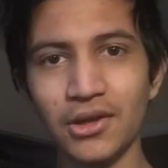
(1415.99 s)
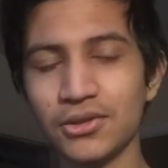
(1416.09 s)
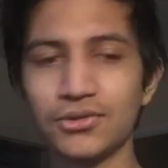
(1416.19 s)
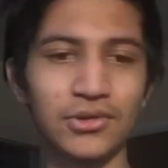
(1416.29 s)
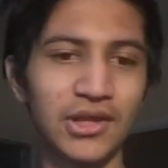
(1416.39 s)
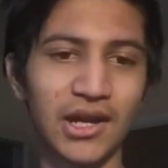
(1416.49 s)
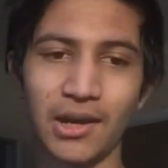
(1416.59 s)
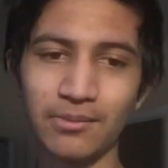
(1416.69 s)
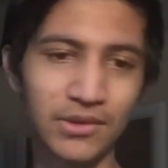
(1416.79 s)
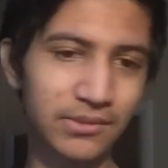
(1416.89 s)
So yeah,
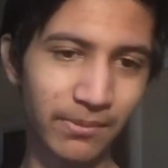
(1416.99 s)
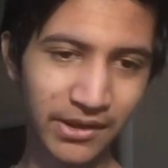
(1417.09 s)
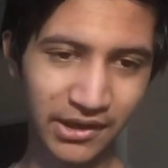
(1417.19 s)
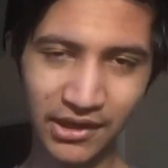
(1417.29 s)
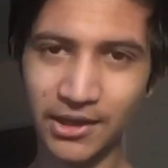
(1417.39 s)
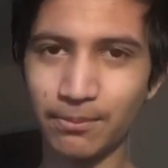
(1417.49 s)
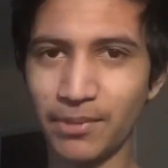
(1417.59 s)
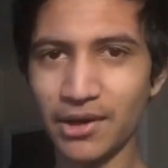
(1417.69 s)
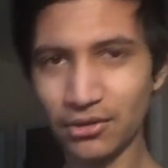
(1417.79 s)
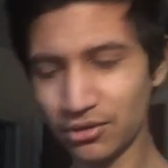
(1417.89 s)
I'm just making it
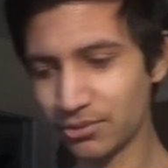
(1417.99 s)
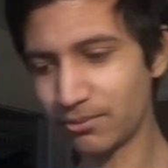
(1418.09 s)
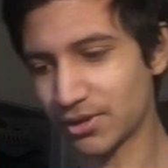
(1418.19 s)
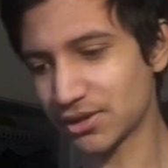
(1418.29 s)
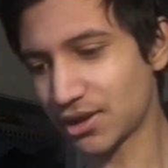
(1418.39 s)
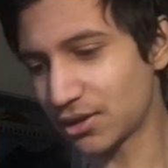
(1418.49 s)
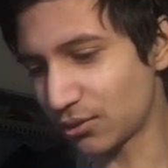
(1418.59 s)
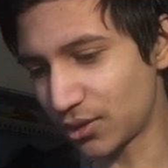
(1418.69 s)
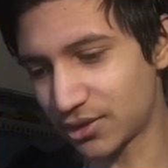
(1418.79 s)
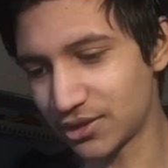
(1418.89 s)
better because I don't
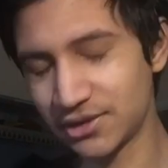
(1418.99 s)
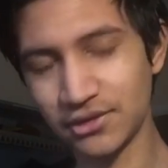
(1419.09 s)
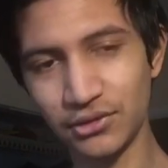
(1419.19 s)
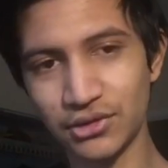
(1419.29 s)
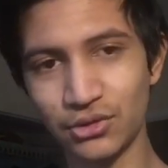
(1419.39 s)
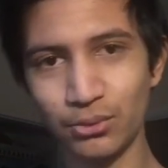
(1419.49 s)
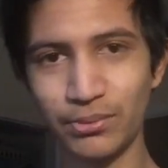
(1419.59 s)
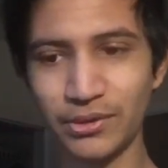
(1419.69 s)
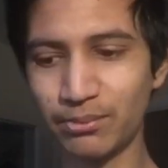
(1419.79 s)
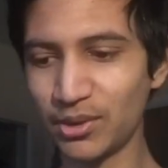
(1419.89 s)
want T-Series to
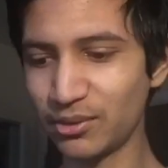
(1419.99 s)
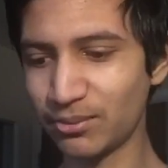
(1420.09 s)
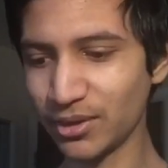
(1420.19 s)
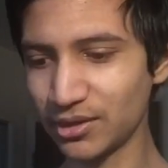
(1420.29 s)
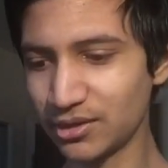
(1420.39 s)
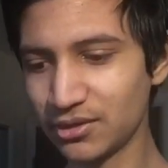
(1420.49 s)
beat PewDiePie.